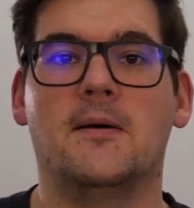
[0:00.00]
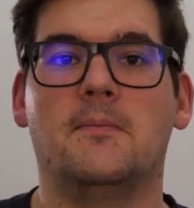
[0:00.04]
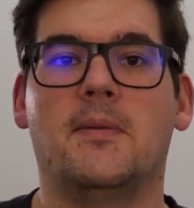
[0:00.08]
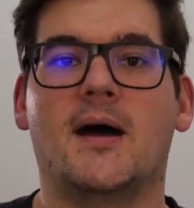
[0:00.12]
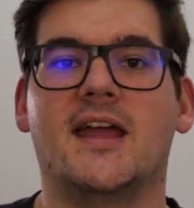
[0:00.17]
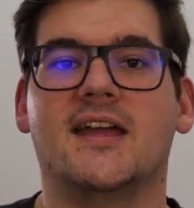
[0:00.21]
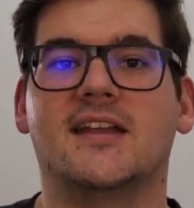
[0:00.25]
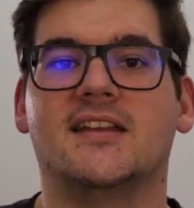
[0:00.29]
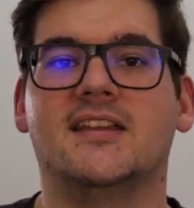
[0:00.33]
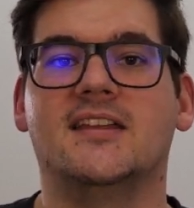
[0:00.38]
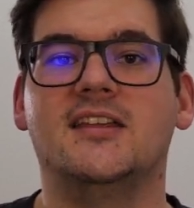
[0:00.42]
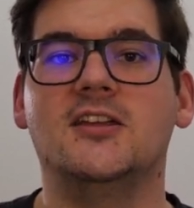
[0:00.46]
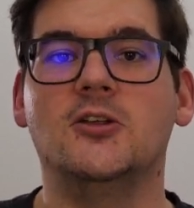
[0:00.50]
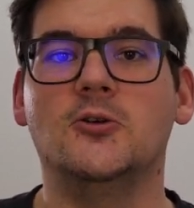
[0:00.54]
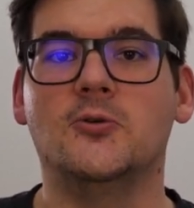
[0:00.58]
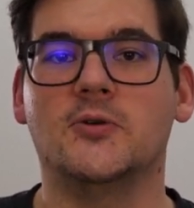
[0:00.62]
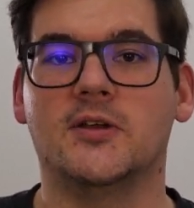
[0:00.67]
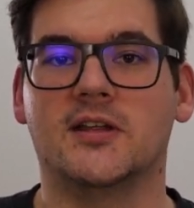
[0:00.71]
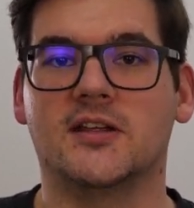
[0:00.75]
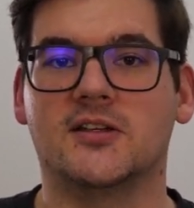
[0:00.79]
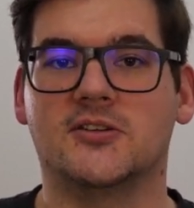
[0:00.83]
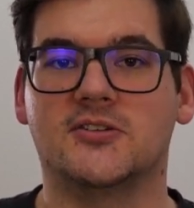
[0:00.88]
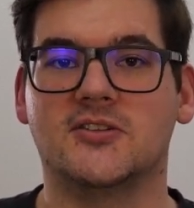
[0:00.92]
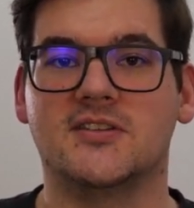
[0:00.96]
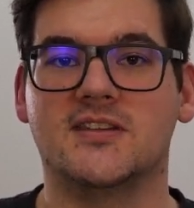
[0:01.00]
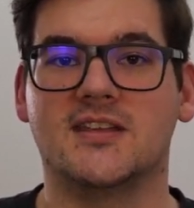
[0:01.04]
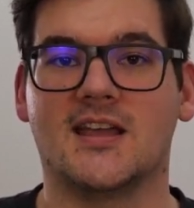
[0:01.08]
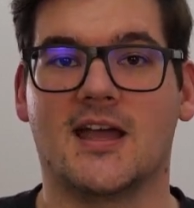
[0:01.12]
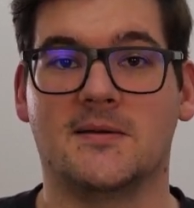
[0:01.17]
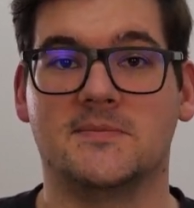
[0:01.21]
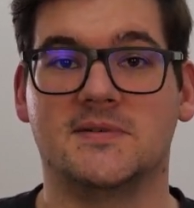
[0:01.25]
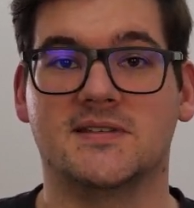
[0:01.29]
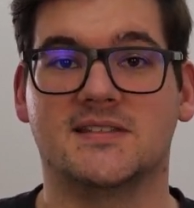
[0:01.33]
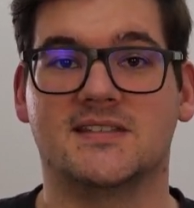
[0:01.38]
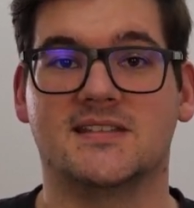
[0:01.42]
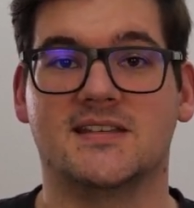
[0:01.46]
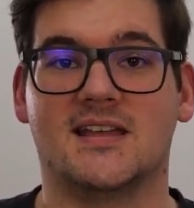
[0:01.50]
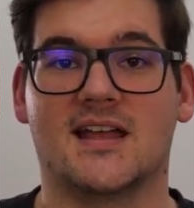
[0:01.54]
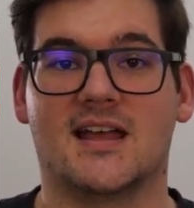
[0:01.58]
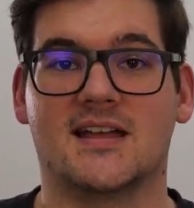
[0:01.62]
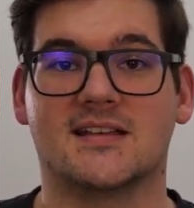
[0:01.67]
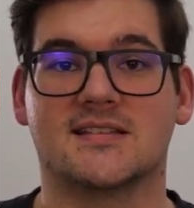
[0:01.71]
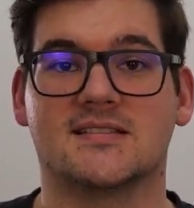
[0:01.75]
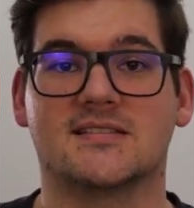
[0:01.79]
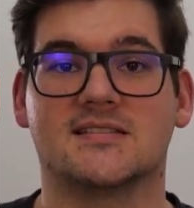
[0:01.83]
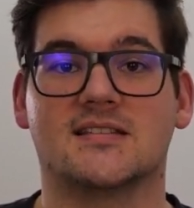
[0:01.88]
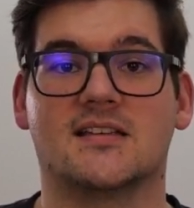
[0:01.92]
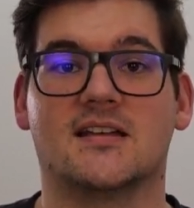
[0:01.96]
by adhering to the
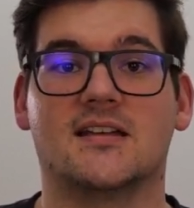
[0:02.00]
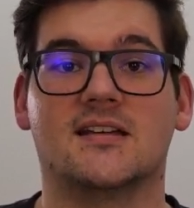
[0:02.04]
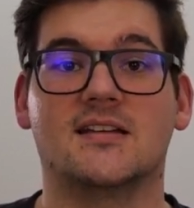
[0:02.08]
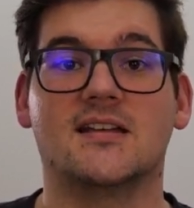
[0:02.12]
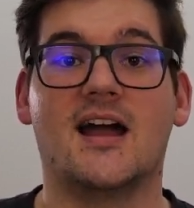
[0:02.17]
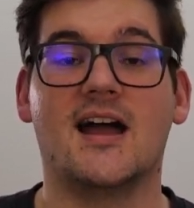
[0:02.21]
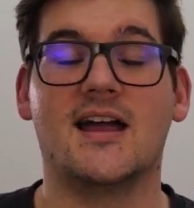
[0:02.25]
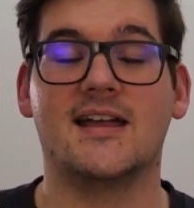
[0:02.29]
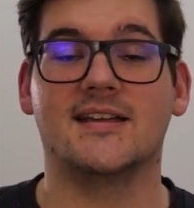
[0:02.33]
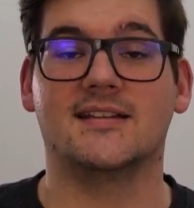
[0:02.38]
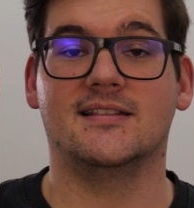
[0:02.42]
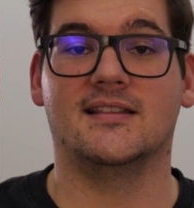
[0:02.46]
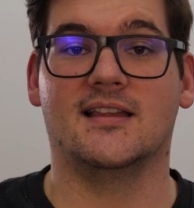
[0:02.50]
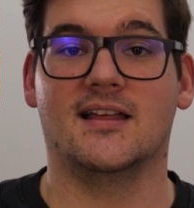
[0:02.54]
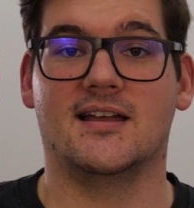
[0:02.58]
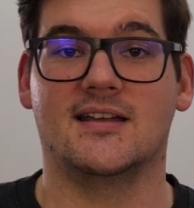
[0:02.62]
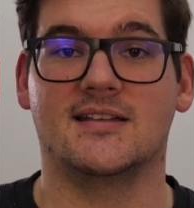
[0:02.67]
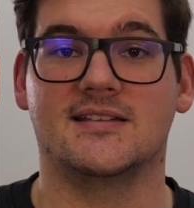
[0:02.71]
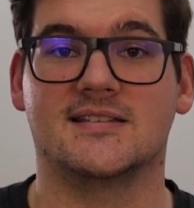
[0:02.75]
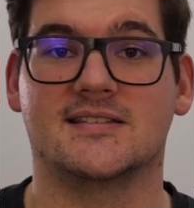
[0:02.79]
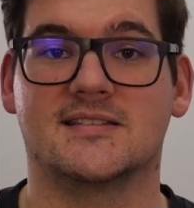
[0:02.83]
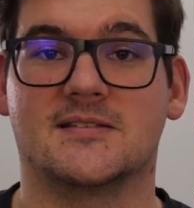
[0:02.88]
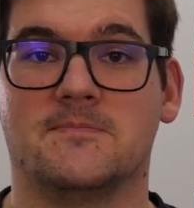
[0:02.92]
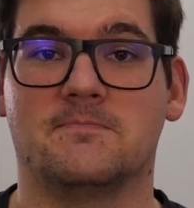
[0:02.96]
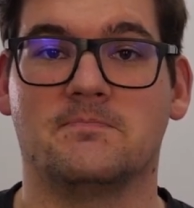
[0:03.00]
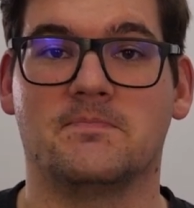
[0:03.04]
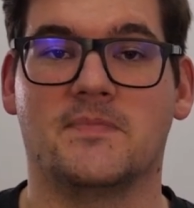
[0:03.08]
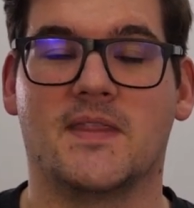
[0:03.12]
IBCS guidelines.